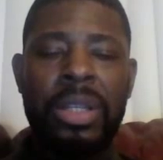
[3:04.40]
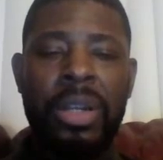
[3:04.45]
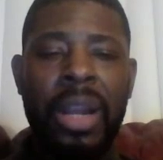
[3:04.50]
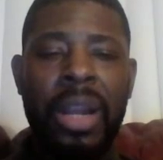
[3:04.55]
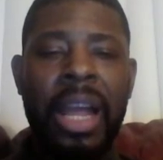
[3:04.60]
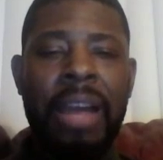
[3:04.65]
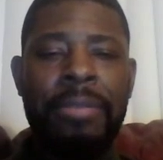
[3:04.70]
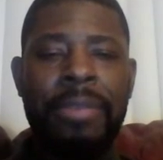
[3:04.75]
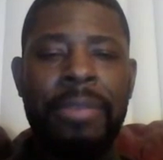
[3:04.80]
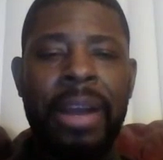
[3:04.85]
in your
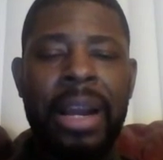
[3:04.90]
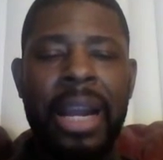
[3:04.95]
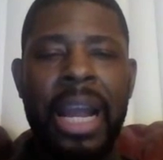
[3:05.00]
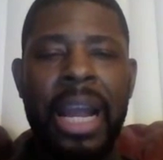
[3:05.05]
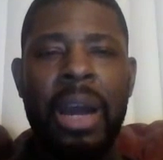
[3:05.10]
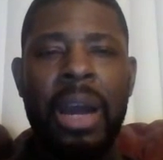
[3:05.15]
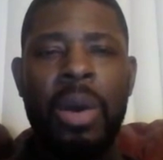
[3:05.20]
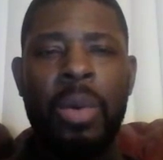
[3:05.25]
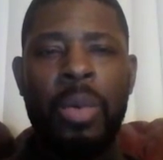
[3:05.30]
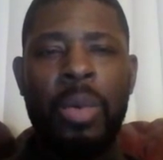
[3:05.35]
life right
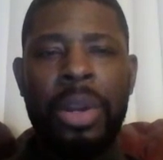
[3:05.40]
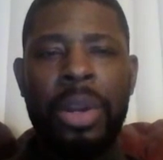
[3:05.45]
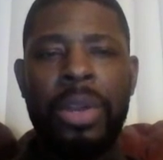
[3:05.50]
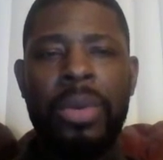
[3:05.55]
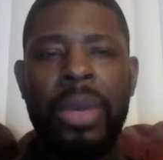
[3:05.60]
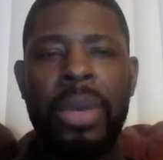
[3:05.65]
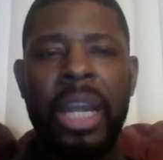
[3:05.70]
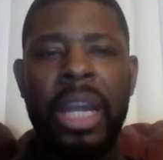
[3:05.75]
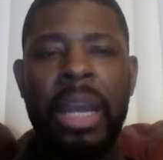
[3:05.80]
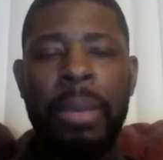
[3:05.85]
now where
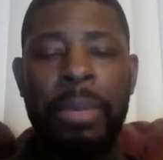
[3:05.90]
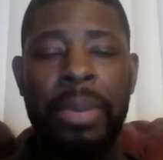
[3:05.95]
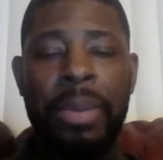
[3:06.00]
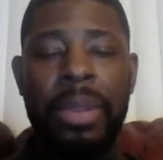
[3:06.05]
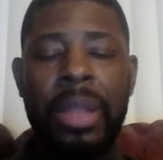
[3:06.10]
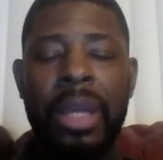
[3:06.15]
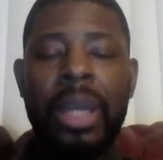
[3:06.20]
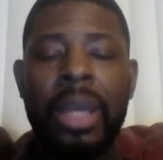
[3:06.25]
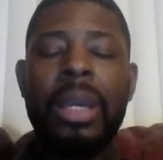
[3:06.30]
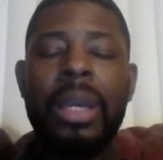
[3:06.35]
you need
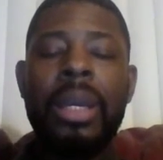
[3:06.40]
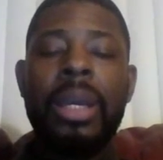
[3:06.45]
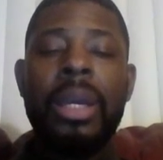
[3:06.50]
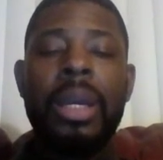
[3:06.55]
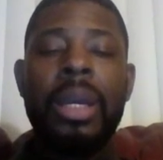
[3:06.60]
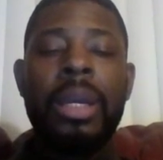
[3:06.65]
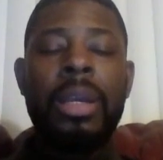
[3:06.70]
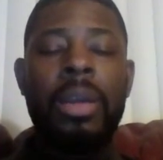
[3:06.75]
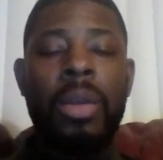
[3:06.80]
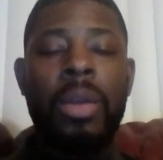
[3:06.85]
empathy,
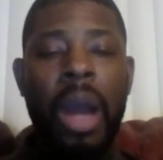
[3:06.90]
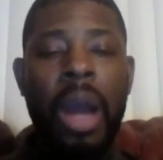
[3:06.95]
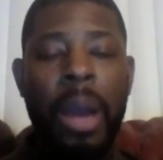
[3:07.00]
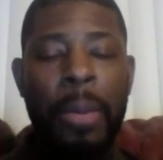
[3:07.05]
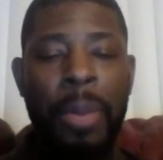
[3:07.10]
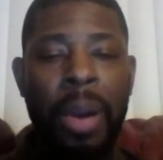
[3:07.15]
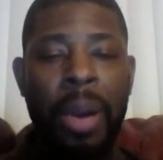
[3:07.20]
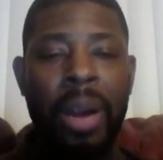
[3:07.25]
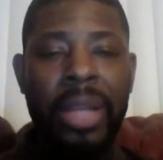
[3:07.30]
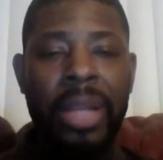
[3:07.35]
I
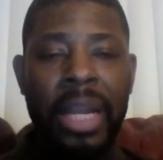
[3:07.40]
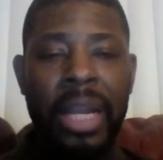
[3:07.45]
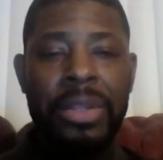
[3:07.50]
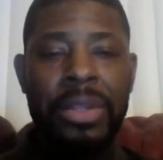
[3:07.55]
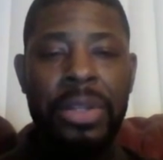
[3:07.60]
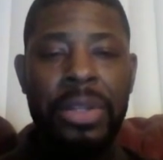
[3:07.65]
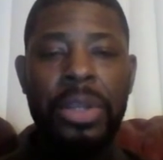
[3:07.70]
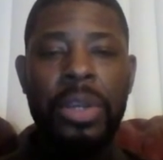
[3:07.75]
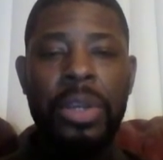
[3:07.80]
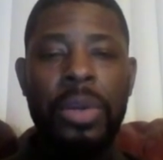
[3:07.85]
impart that
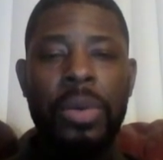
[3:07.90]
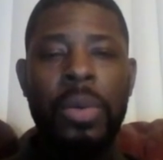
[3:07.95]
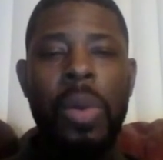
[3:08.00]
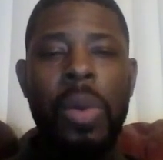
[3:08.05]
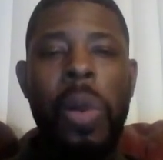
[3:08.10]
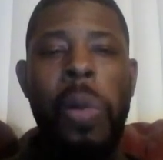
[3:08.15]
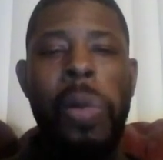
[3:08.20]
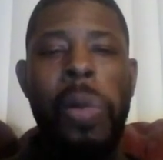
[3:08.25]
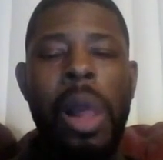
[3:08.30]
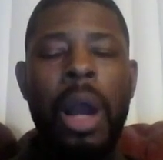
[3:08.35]
to you.
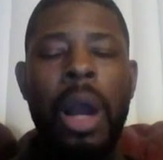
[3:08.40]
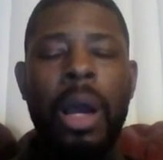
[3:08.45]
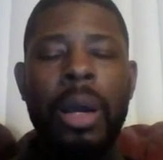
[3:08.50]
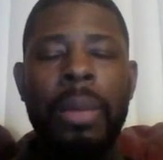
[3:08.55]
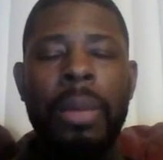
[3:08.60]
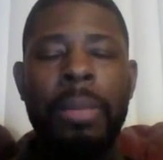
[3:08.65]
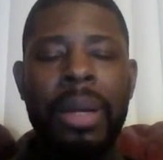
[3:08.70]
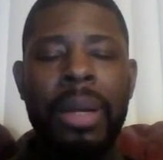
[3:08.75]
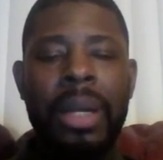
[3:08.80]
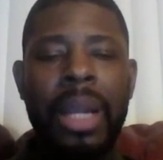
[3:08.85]

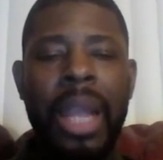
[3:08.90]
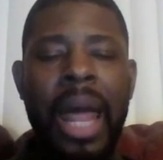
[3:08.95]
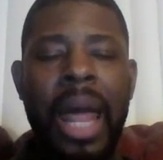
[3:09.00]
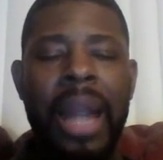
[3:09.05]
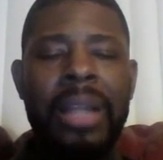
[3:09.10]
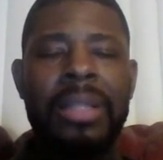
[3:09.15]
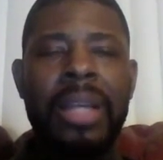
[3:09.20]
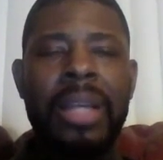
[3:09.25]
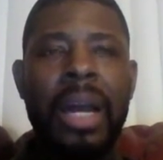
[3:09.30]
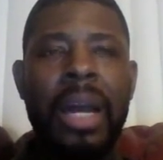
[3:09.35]
But a lot
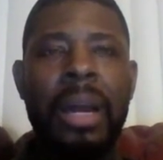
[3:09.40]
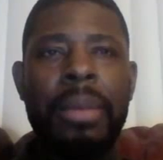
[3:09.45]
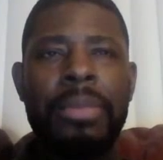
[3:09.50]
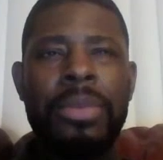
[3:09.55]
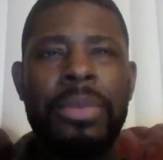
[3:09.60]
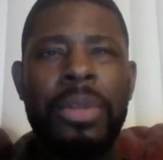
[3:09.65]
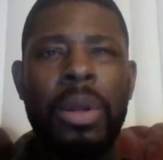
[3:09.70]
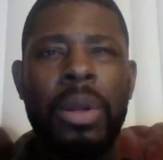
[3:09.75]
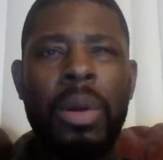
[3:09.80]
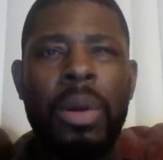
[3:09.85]
of
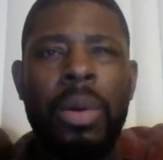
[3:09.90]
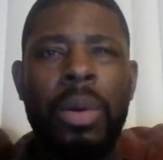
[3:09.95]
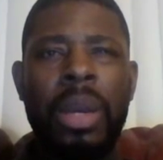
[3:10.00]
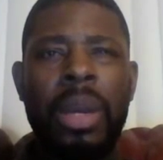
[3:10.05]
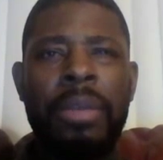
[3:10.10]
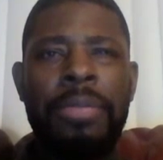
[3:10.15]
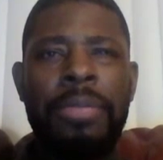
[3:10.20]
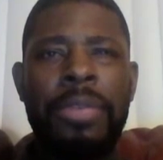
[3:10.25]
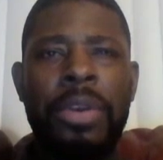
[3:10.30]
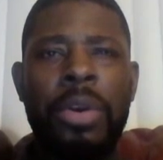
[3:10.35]
times,
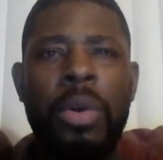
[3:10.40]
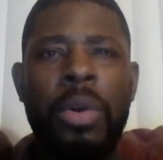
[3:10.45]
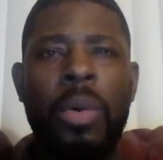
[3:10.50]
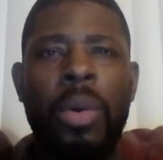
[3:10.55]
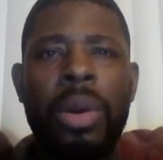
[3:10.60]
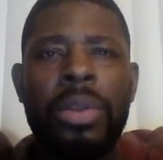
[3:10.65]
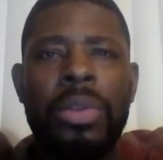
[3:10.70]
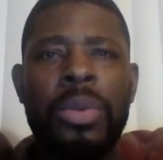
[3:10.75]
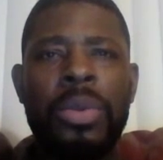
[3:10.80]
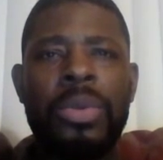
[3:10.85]
if you're
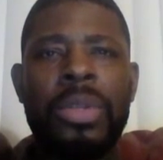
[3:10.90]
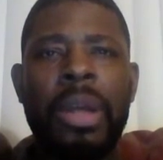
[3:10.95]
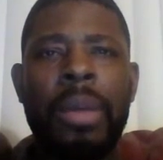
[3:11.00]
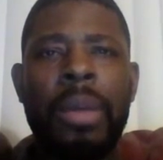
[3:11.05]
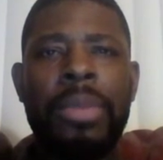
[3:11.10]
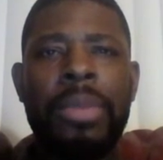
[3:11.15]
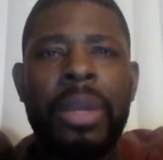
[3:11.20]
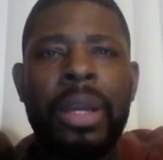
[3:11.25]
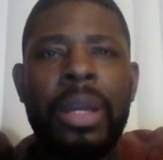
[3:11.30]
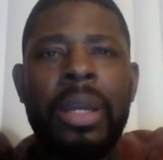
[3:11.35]
going through
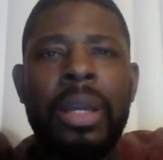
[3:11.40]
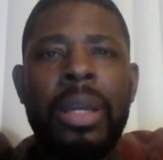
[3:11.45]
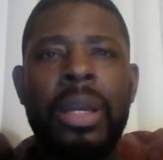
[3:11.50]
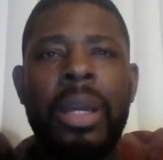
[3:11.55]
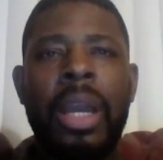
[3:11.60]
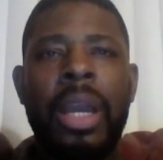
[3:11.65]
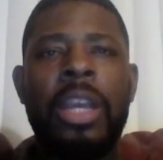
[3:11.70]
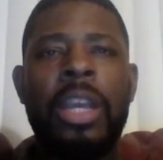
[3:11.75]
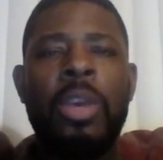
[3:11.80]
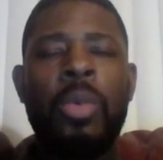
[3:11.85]
something
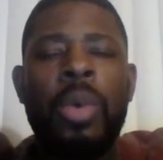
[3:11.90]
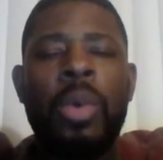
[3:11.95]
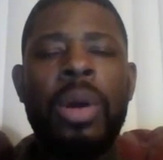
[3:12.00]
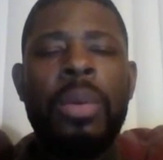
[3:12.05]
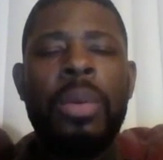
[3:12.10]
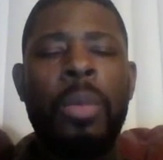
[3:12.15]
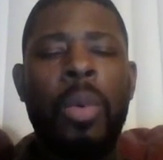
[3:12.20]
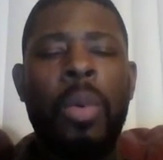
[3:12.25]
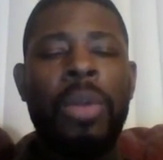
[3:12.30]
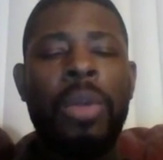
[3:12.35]
and you
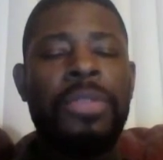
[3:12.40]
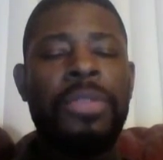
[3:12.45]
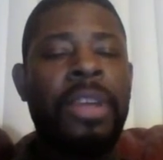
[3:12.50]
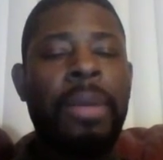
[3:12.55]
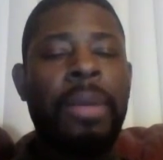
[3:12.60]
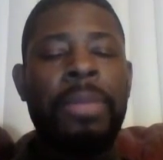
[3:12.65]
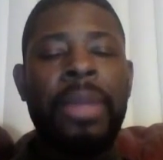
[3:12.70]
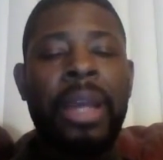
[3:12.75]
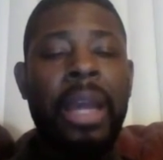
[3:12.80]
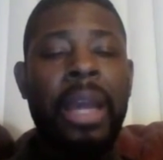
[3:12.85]
want more of
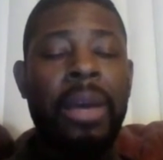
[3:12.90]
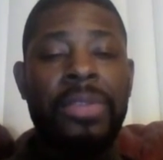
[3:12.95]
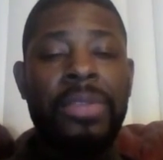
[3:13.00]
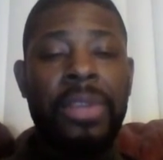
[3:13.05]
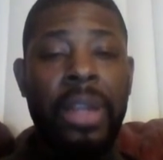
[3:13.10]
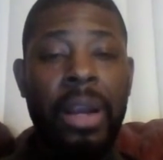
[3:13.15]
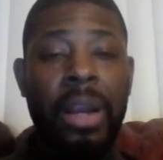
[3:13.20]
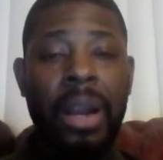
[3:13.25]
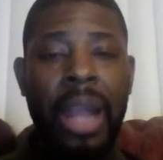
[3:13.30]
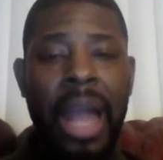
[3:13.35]
something else
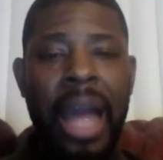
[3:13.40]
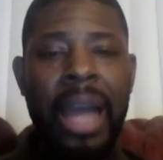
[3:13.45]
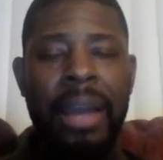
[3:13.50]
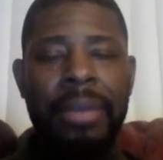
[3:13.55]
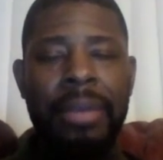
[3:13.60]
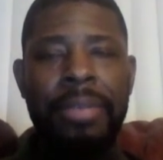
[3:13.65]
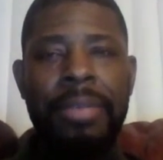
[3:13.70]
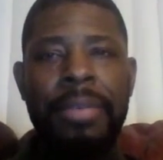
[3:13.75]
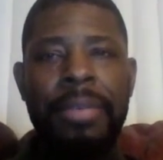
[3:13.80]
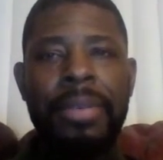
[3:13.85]
in your
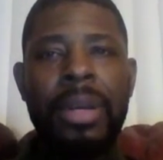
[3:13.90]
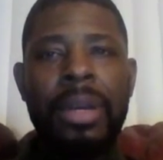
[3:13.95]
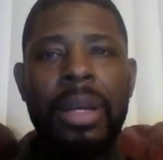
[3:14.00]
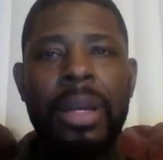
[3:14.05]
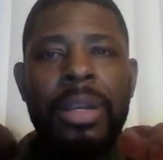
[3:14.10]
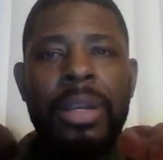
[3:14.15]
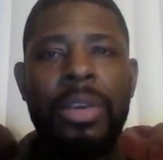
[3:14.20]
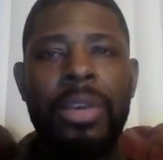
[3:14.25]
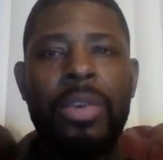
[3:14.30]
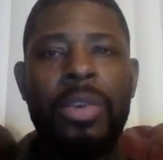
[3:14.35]
life,
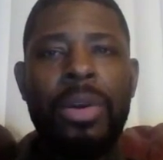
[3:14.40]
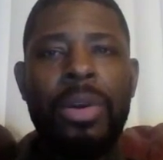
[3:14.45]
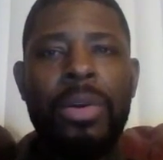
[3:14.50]
you